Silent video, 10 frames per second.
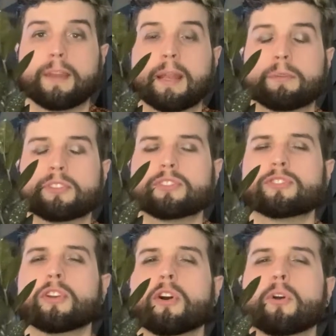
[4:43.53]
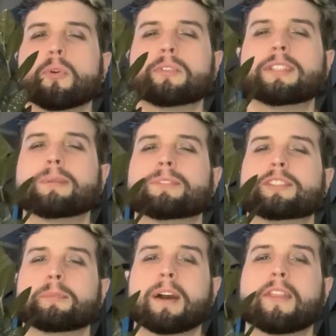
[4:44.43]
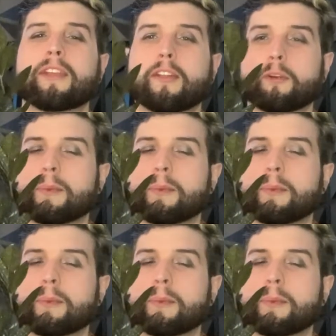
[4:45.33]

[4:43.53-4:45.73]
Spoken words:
and I was so tempted to buy the other,